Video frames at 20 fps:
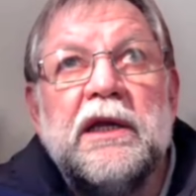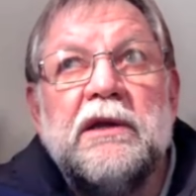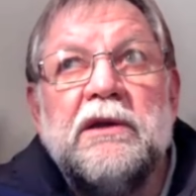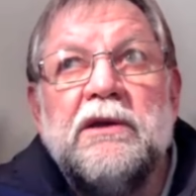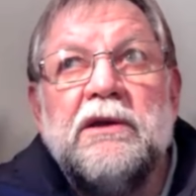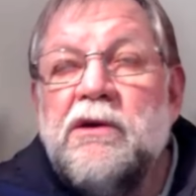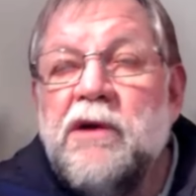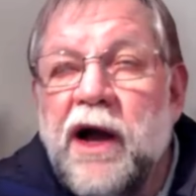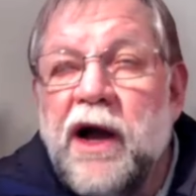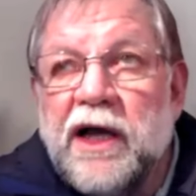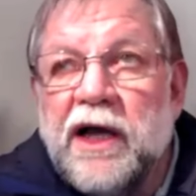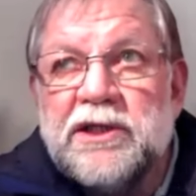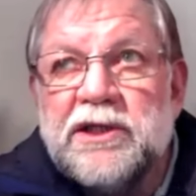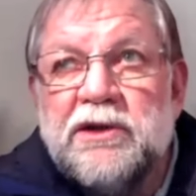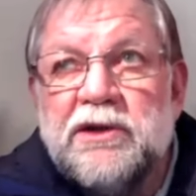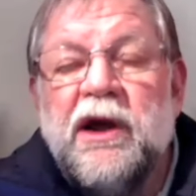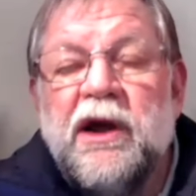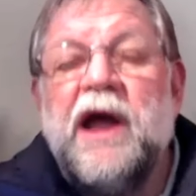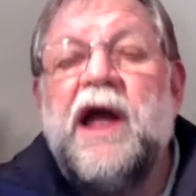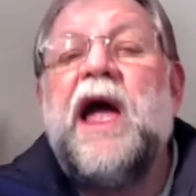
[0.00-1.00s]
you guys
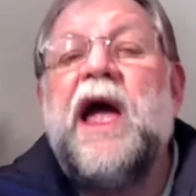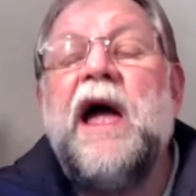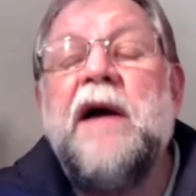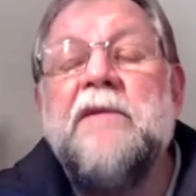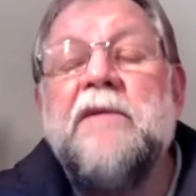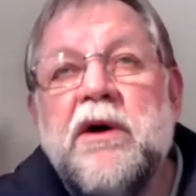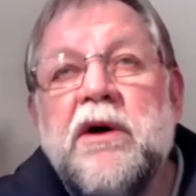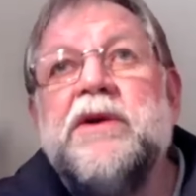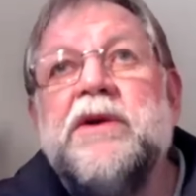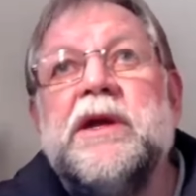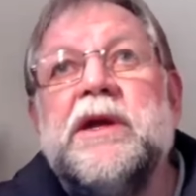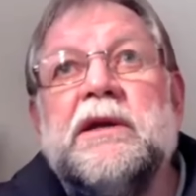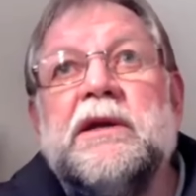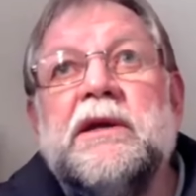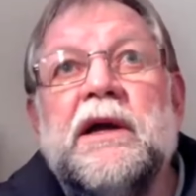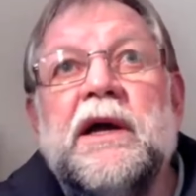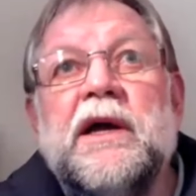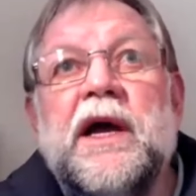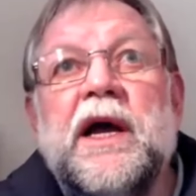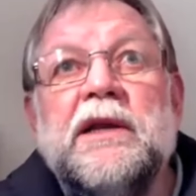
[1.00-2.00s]
took a hammering
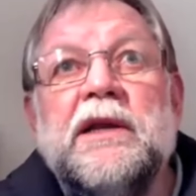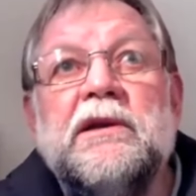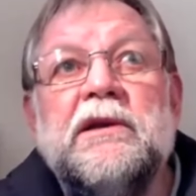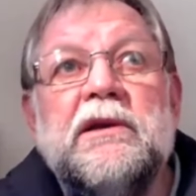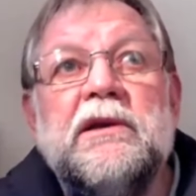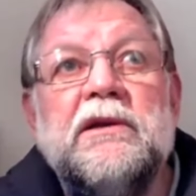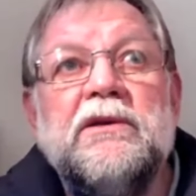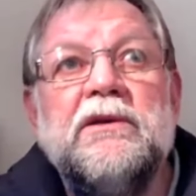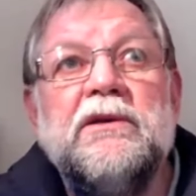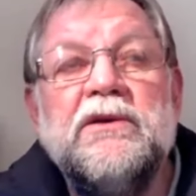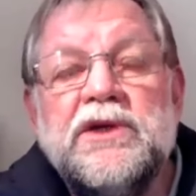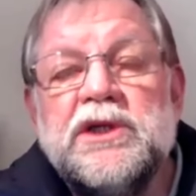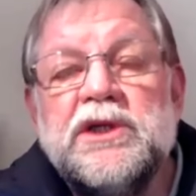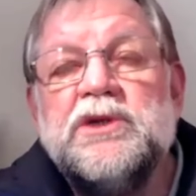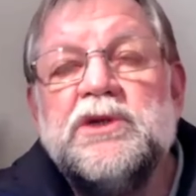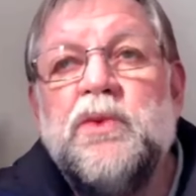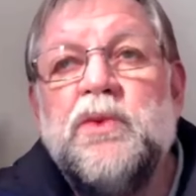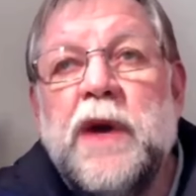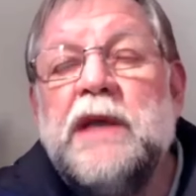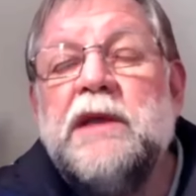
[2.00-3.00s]
and you
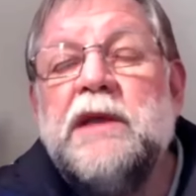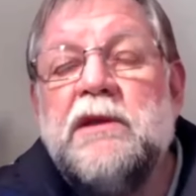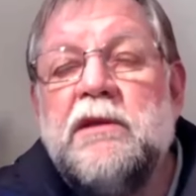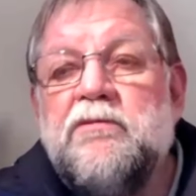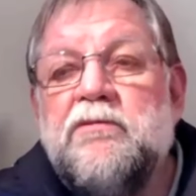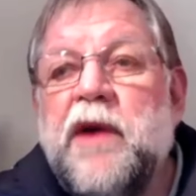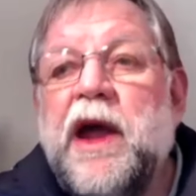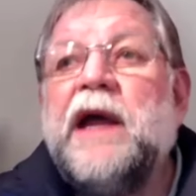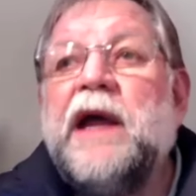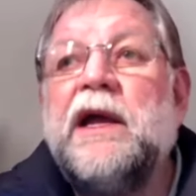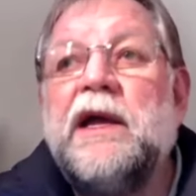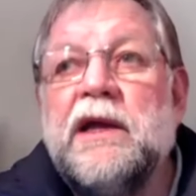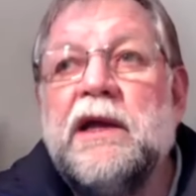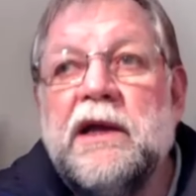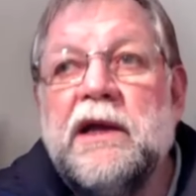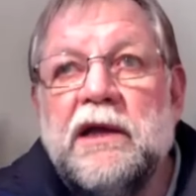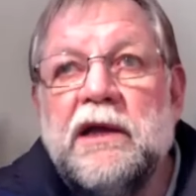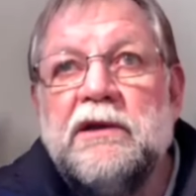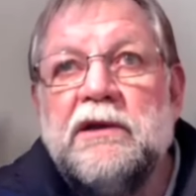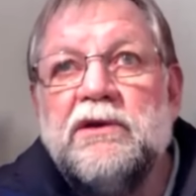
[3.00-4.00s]
just went back
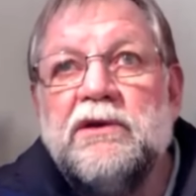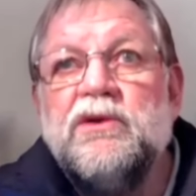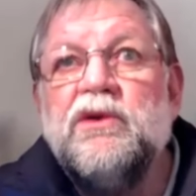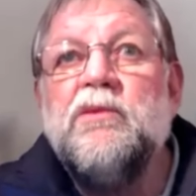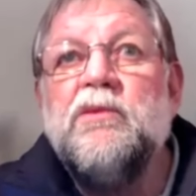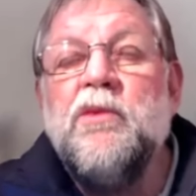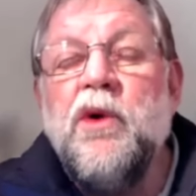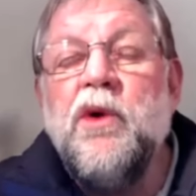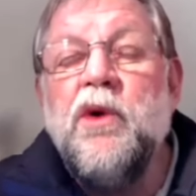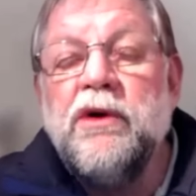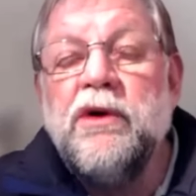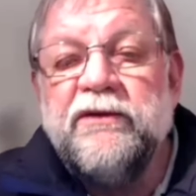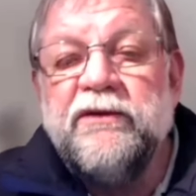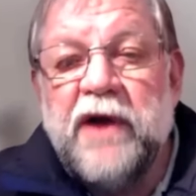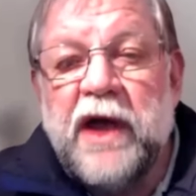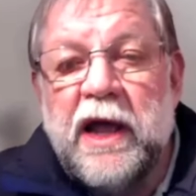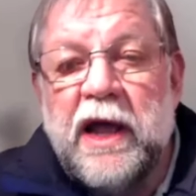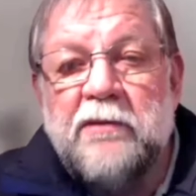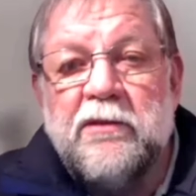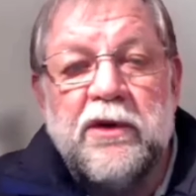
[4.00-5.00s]
and you took more of
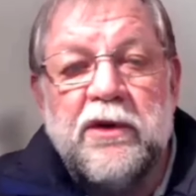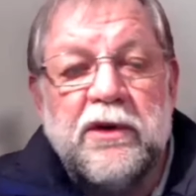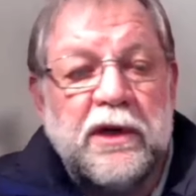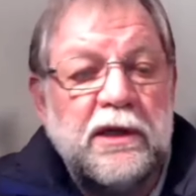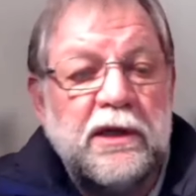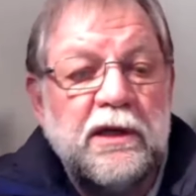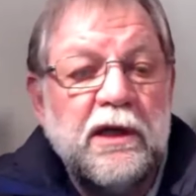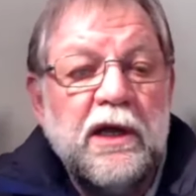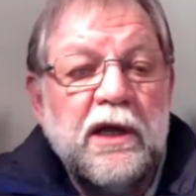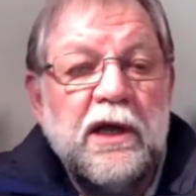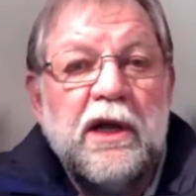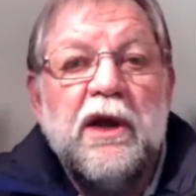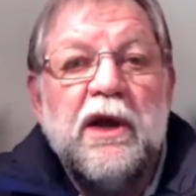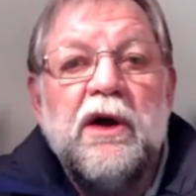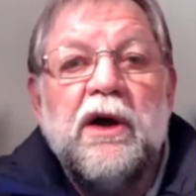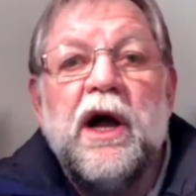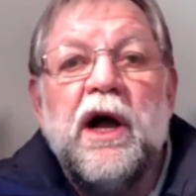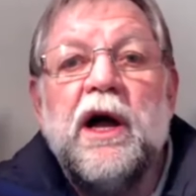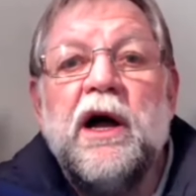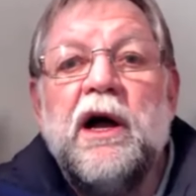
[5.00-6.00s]
a hammering.
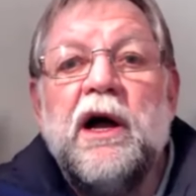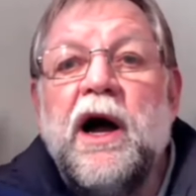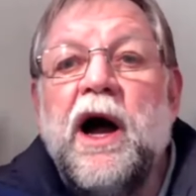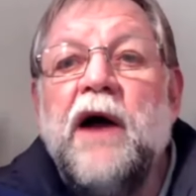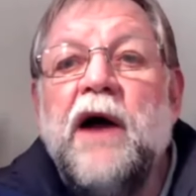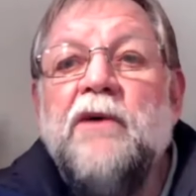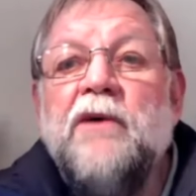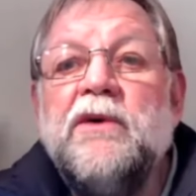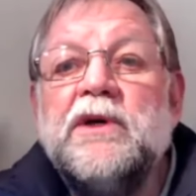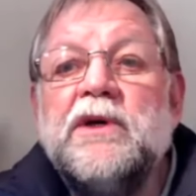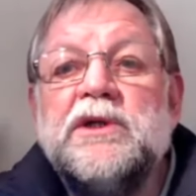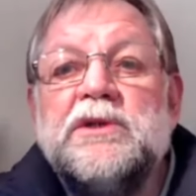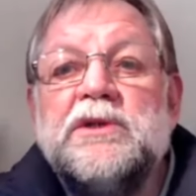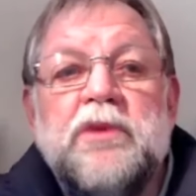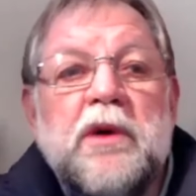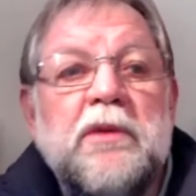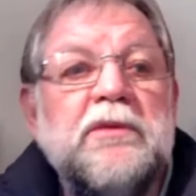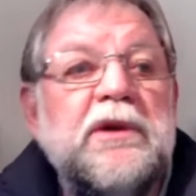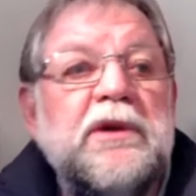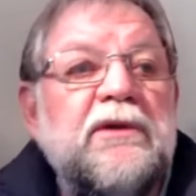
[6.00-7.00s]
I was
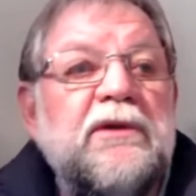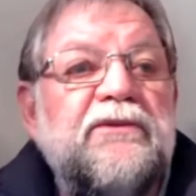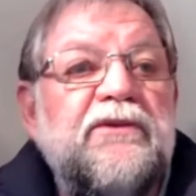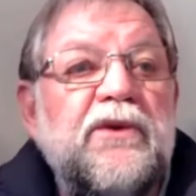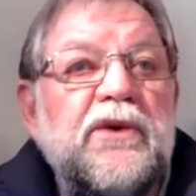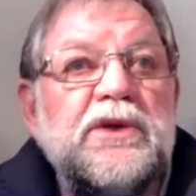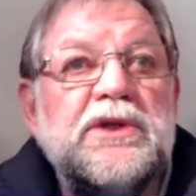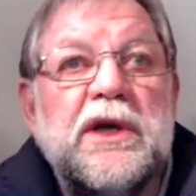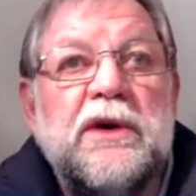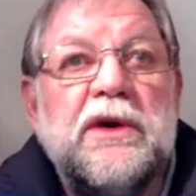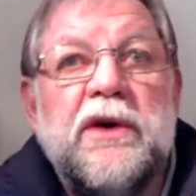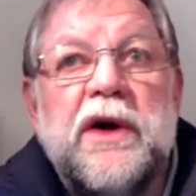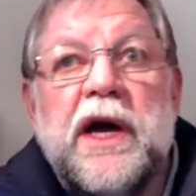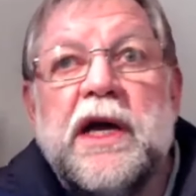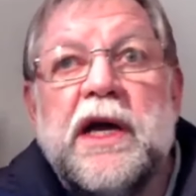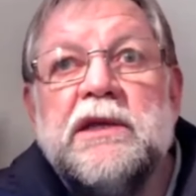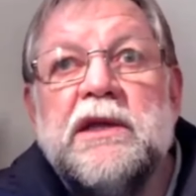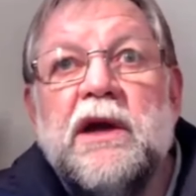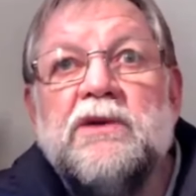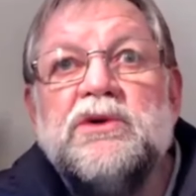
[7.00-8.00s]
permanent force, so I
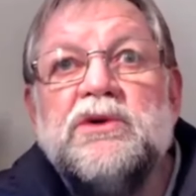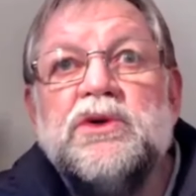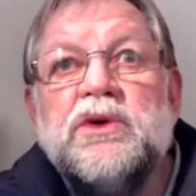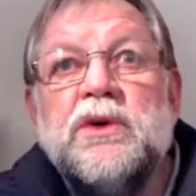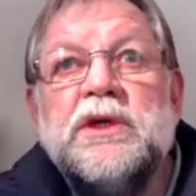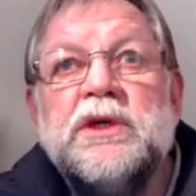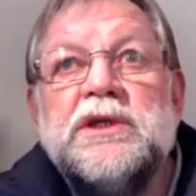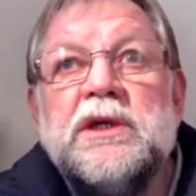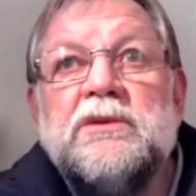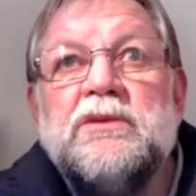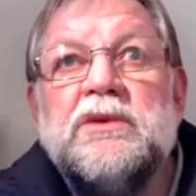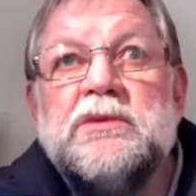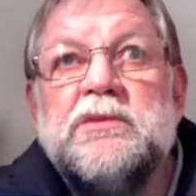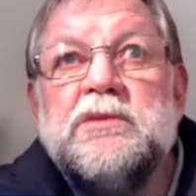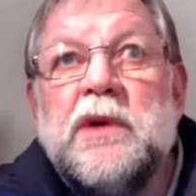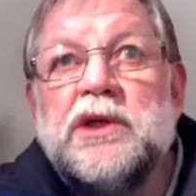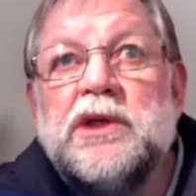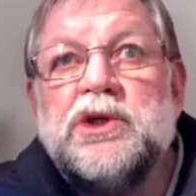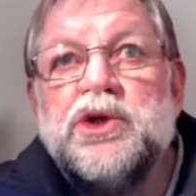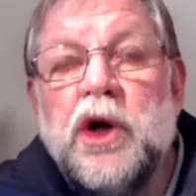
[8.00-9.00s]
had no choice. It was
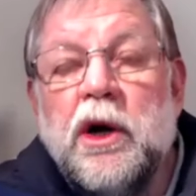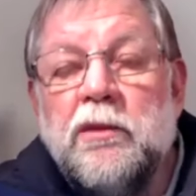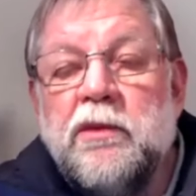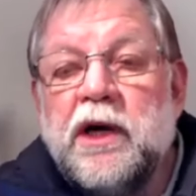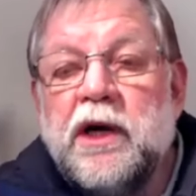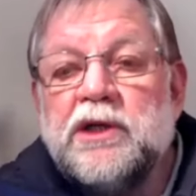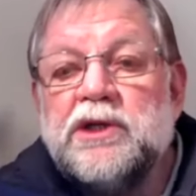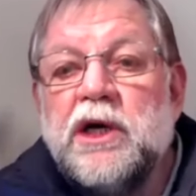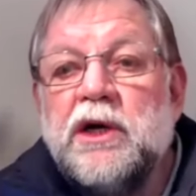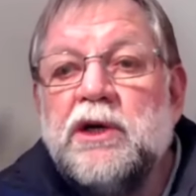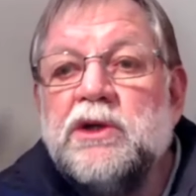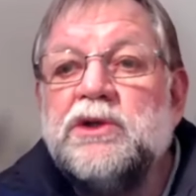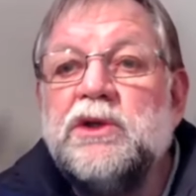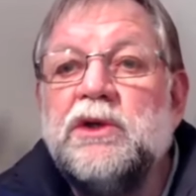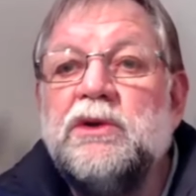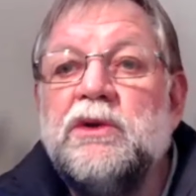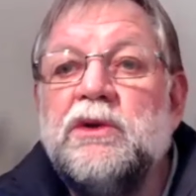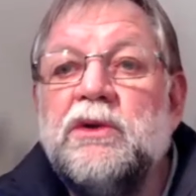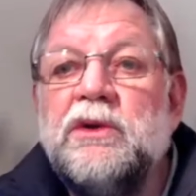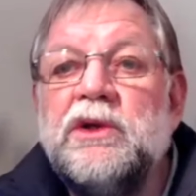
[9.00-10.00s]
my job. I chose
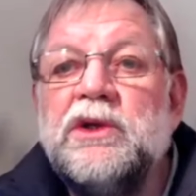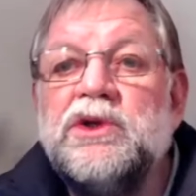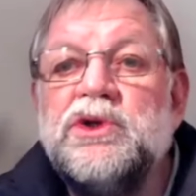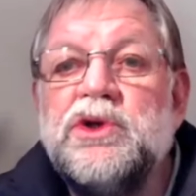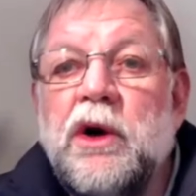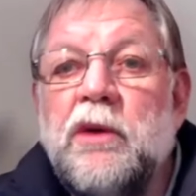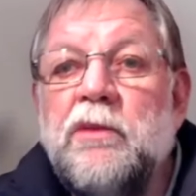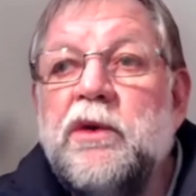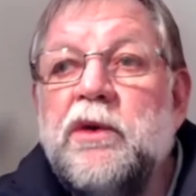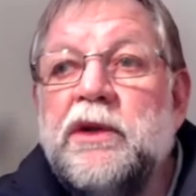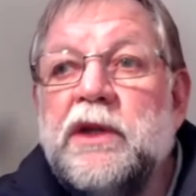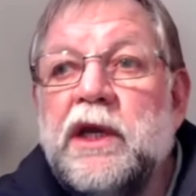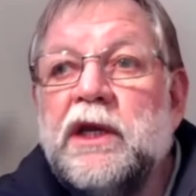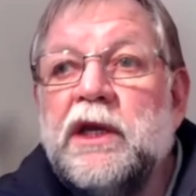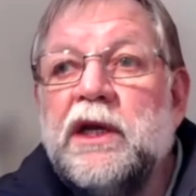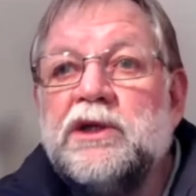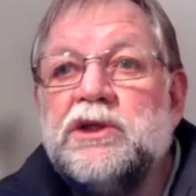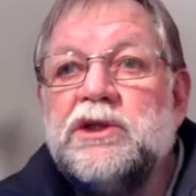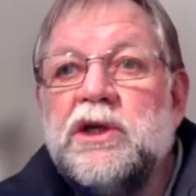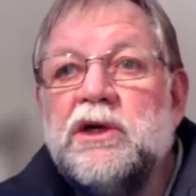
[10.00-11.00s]
to do the job, and
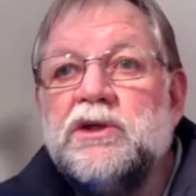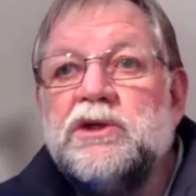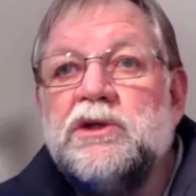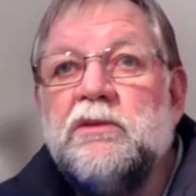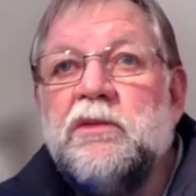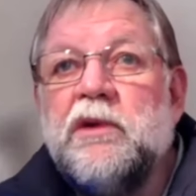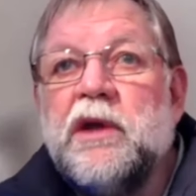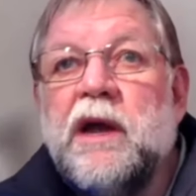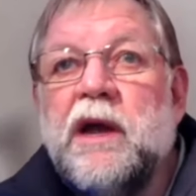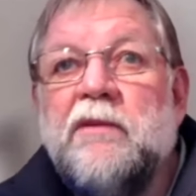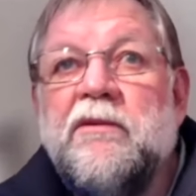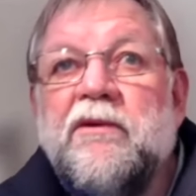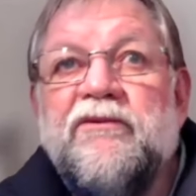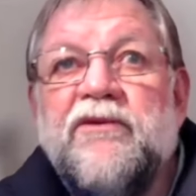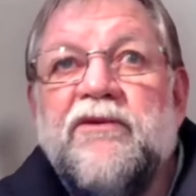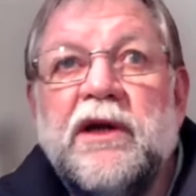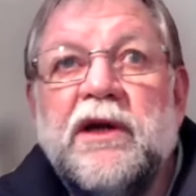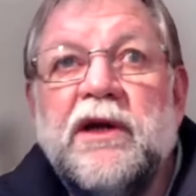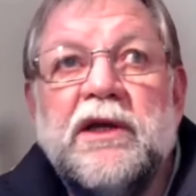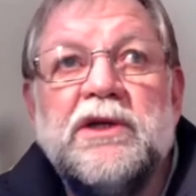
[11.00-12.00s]
then I chose to become a
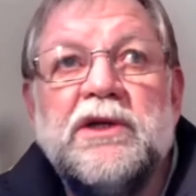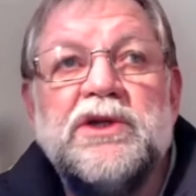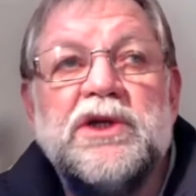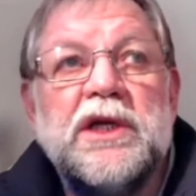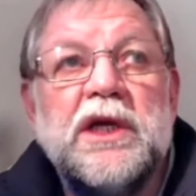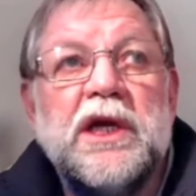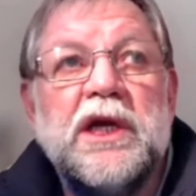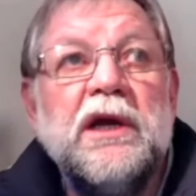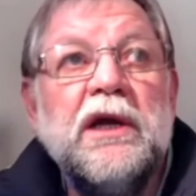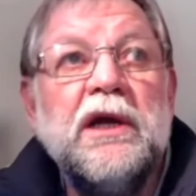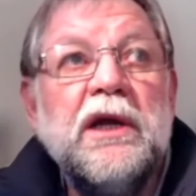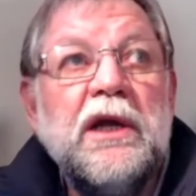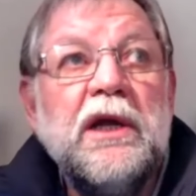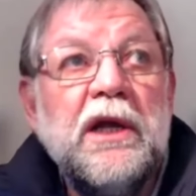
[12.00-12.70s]
flight engineer.